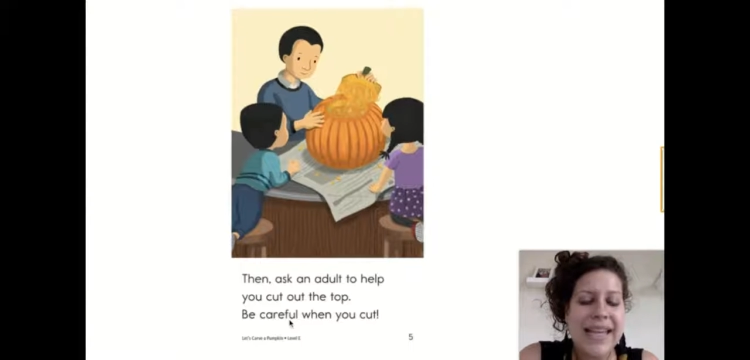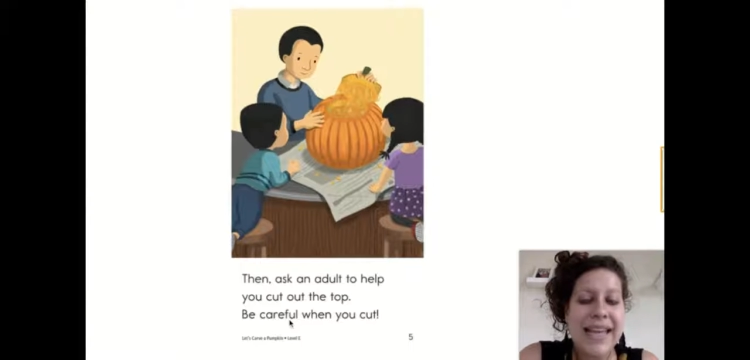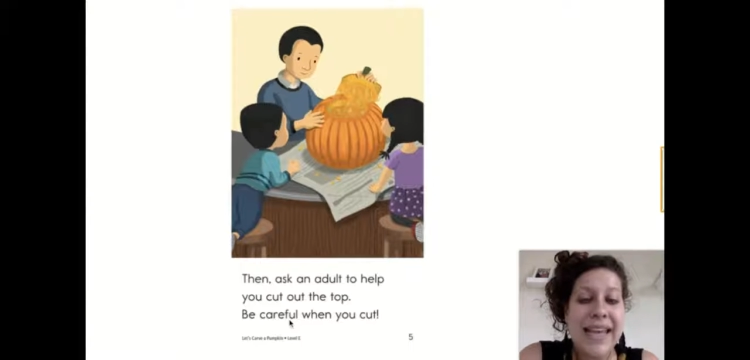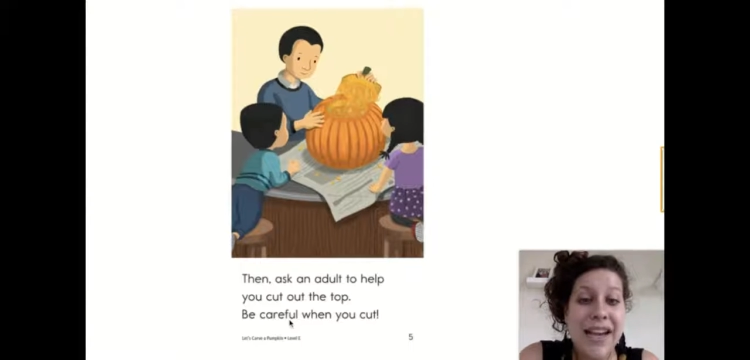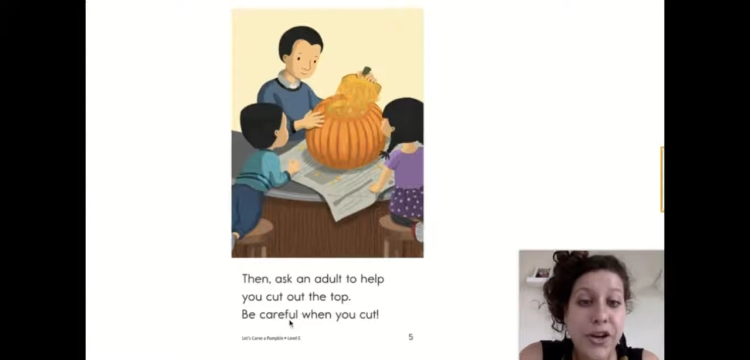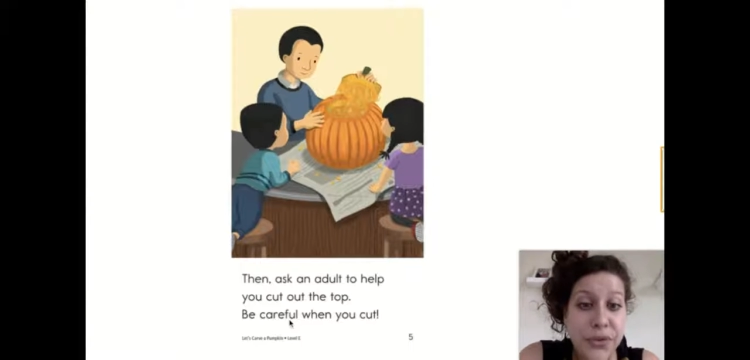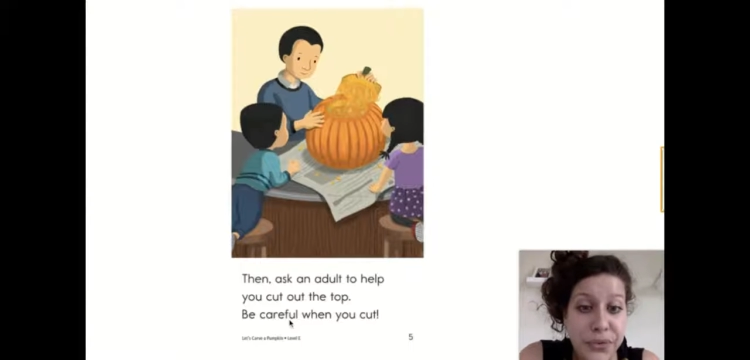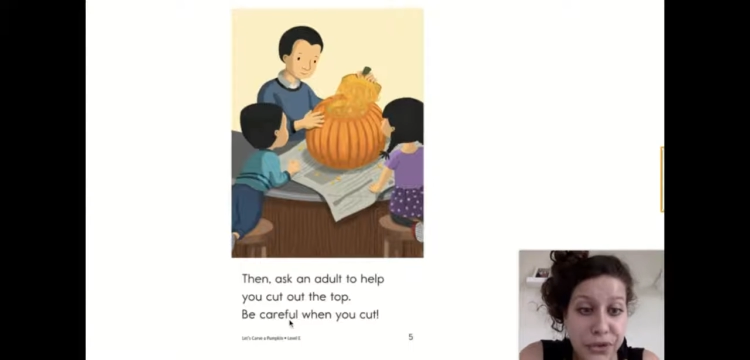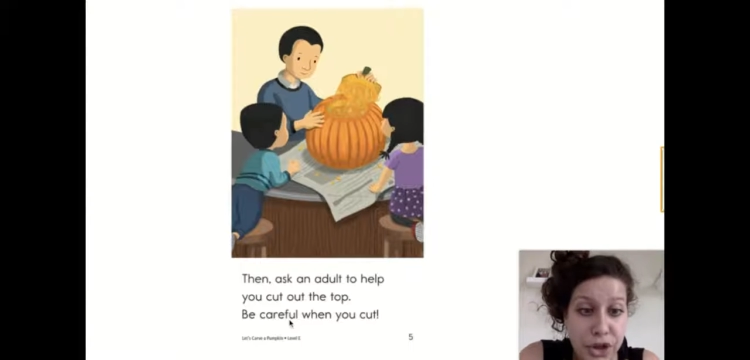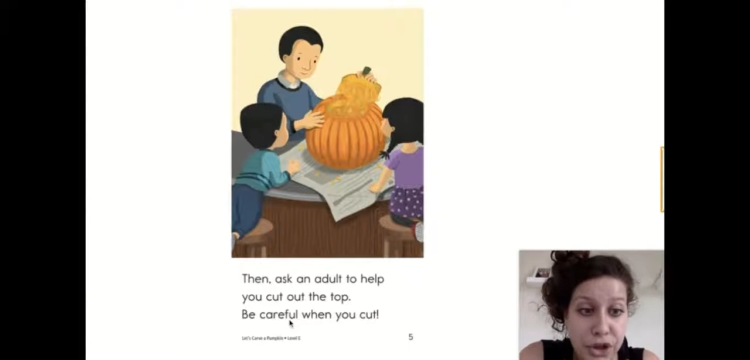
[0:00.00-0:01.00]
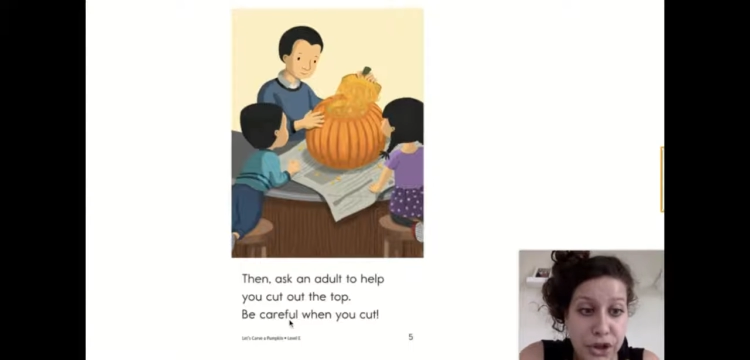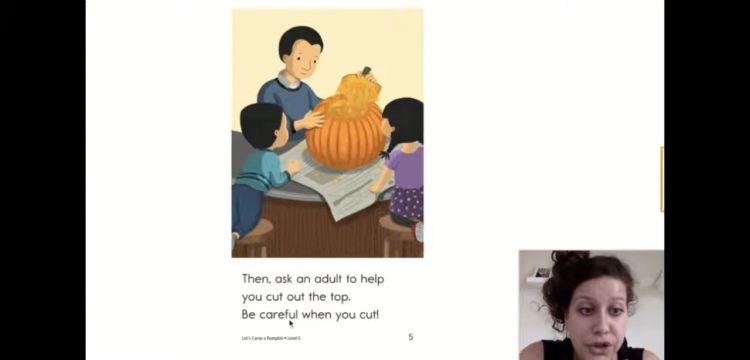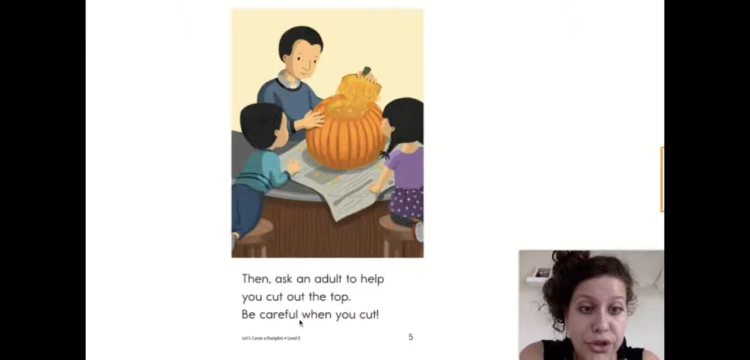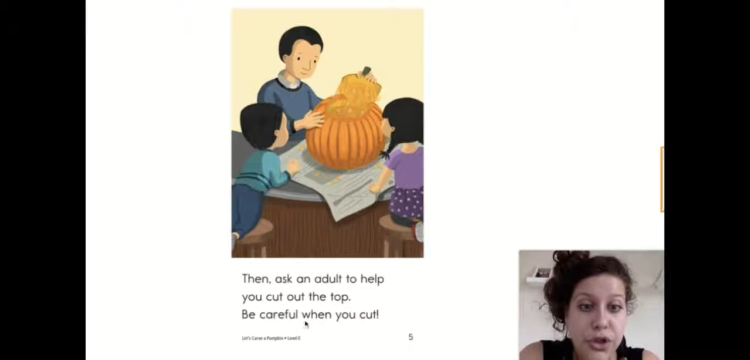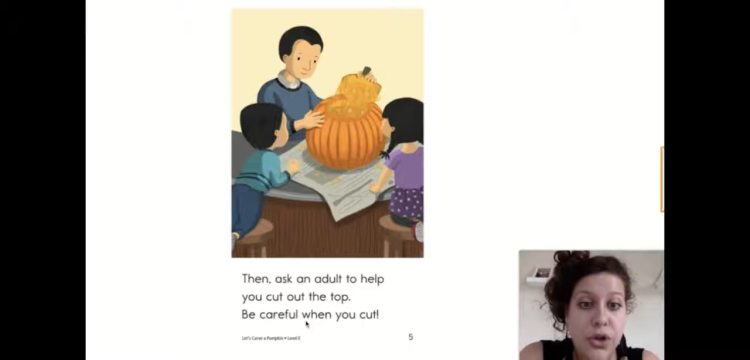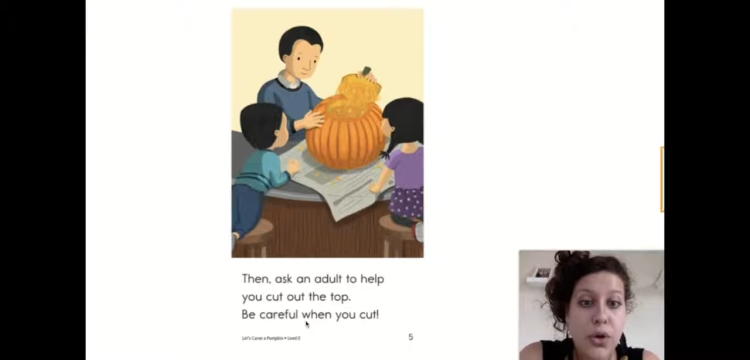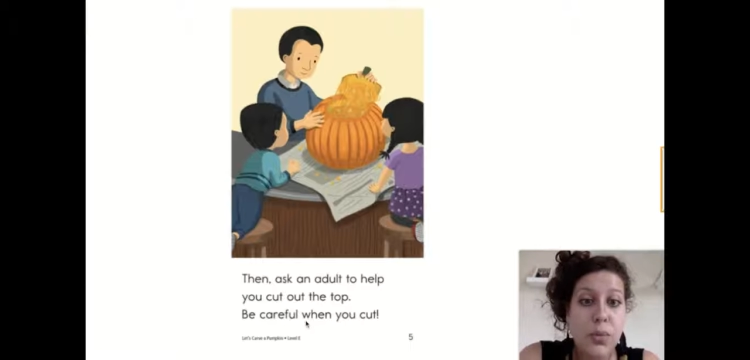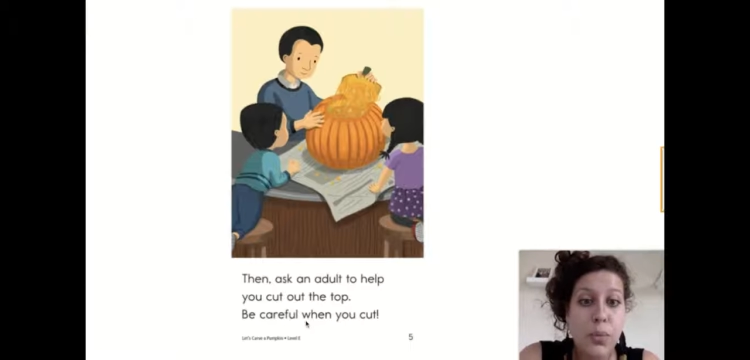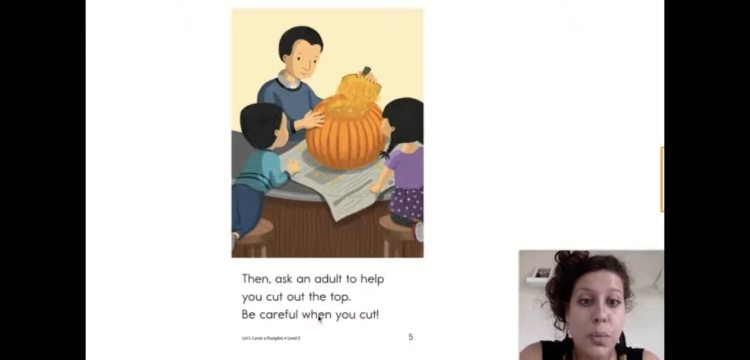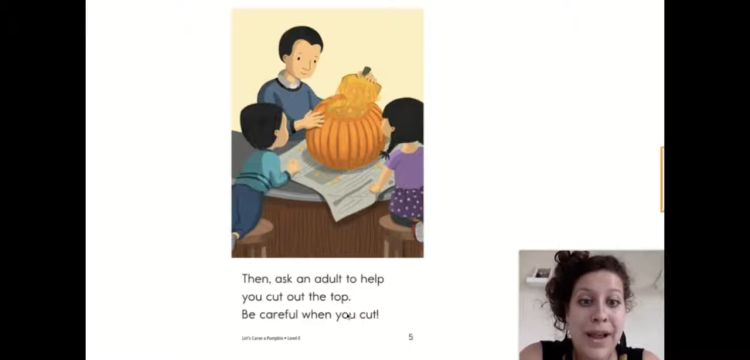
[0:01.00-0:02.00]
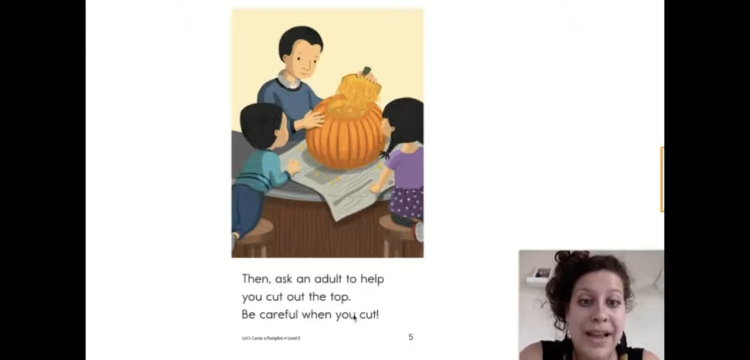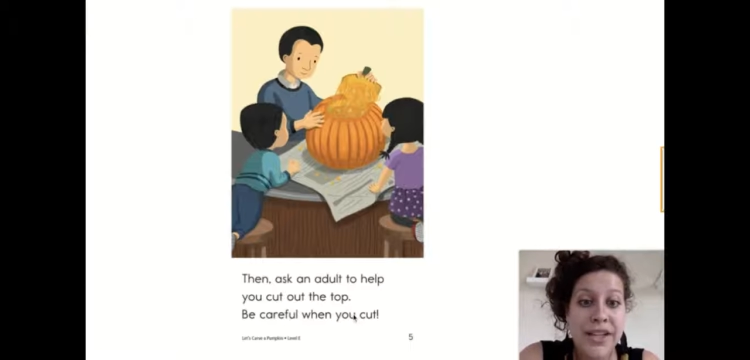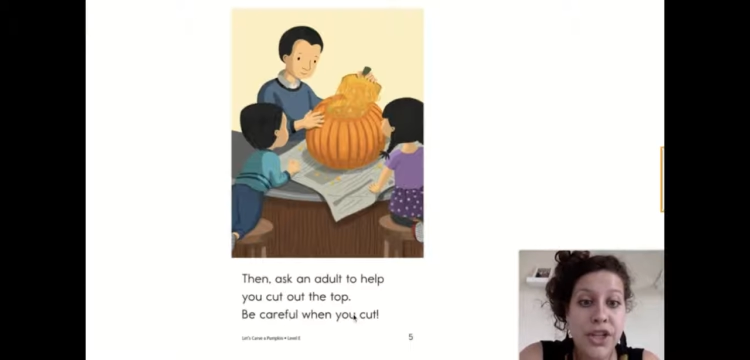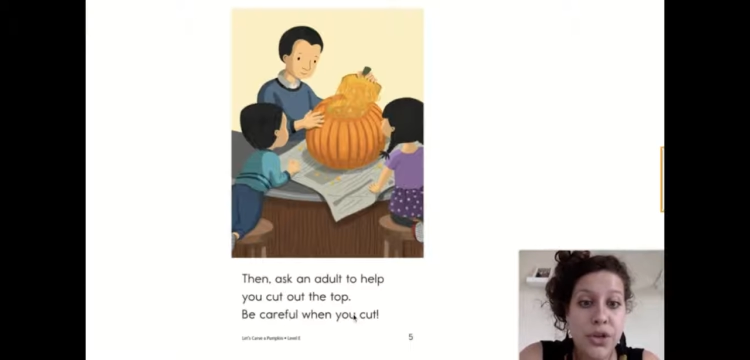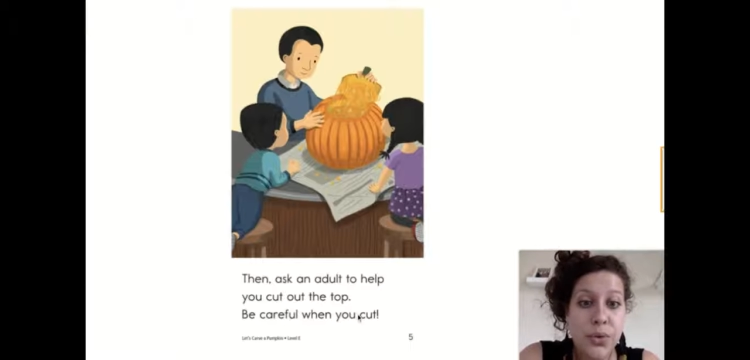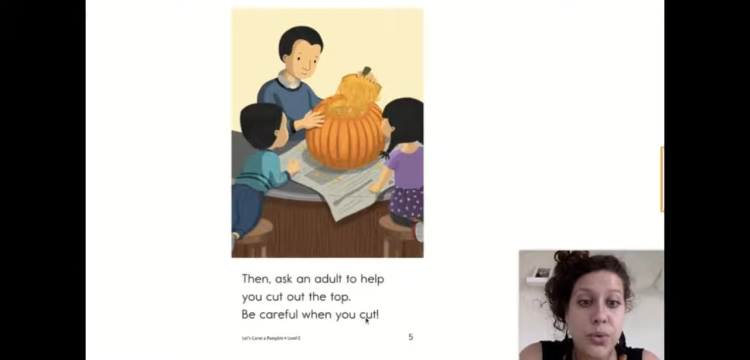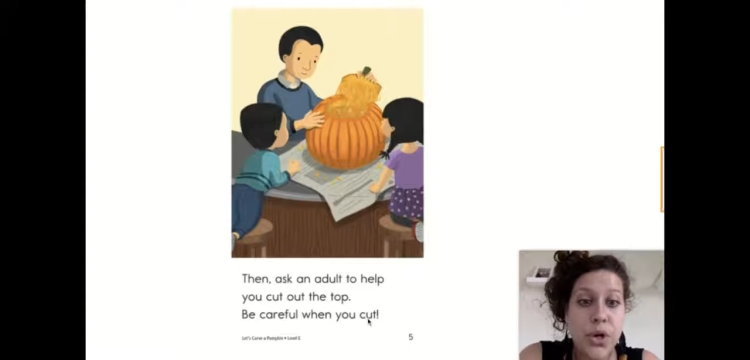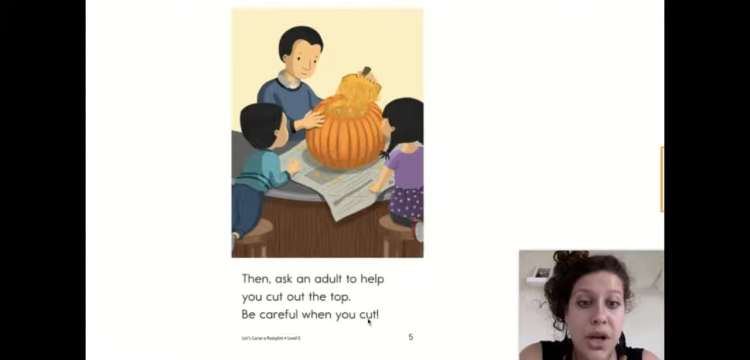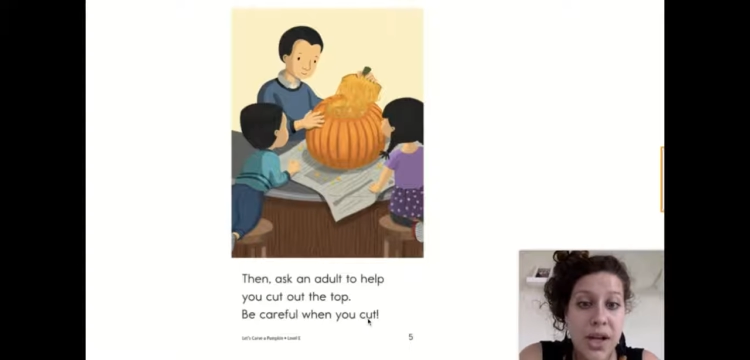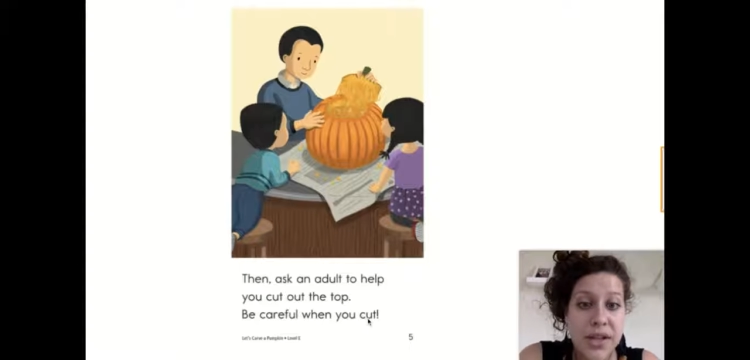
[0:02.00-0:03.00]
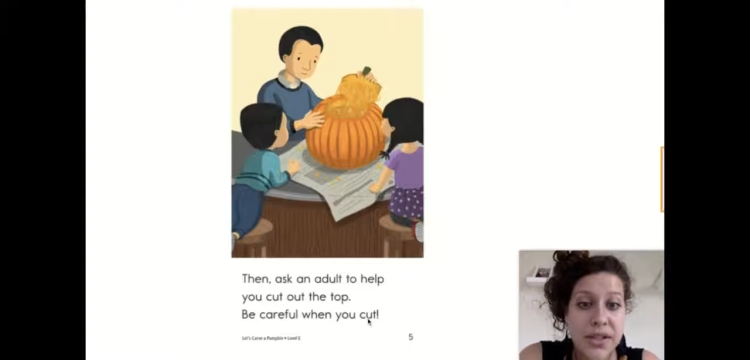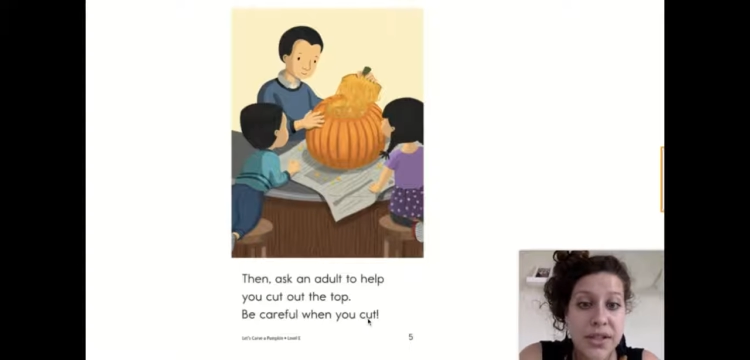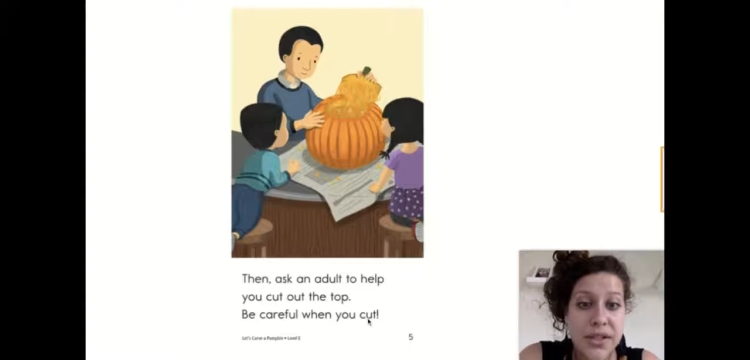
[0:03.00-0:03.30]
careful when you cut.